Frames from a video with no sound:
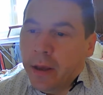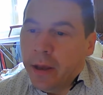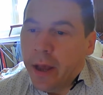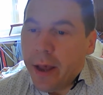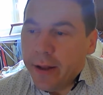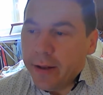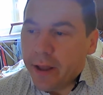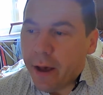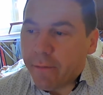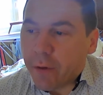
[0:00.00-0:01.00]
And
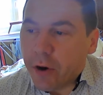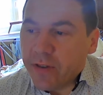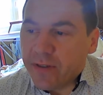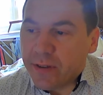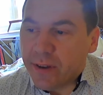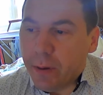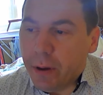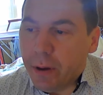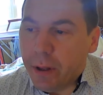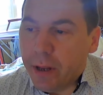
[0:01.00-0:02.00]
of course,
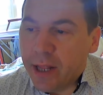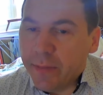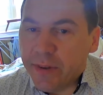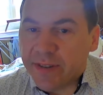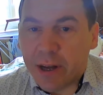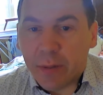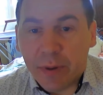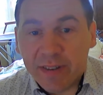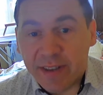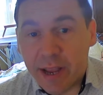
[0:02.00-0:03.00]
let me start
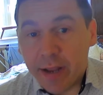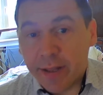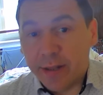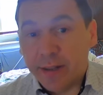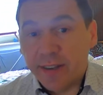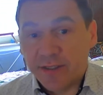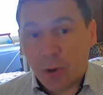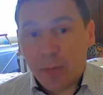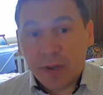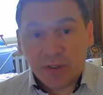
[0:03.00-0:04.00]
by saying that this
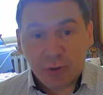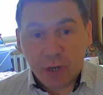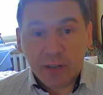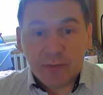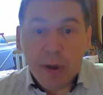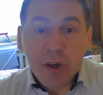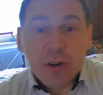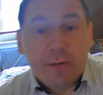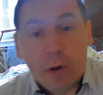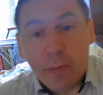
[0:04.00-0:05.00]
topic is really
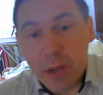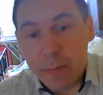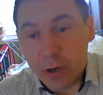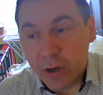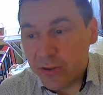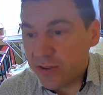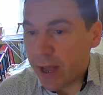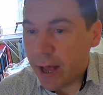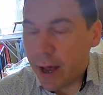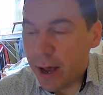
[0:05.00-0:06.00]
special for me because
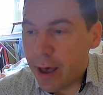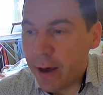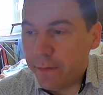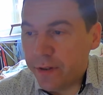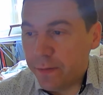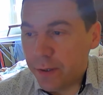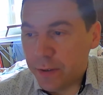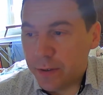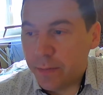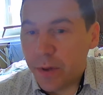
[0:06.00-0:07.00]
I have
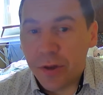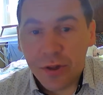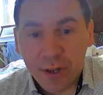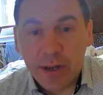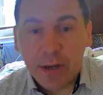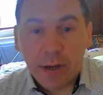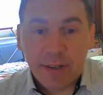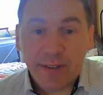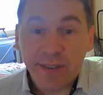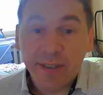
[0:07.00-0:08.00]
defended PhD
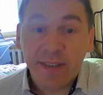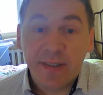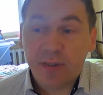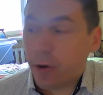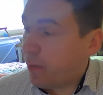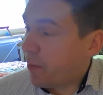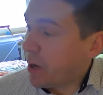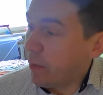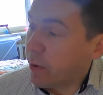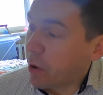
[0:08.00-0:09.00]
thesis on
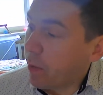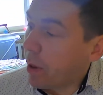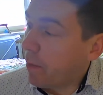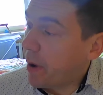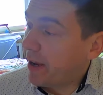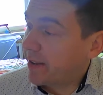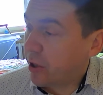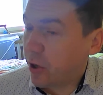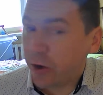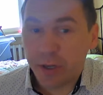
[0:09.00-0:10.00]
problem-based
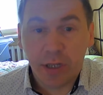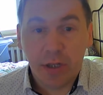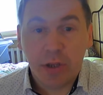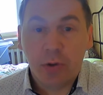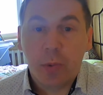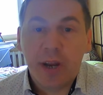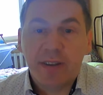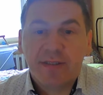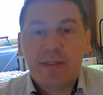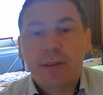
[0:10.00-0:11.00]
learning in
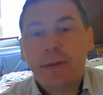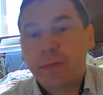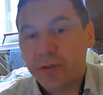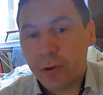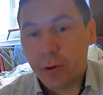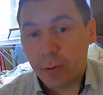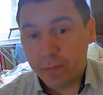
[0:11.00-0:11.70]
university. So,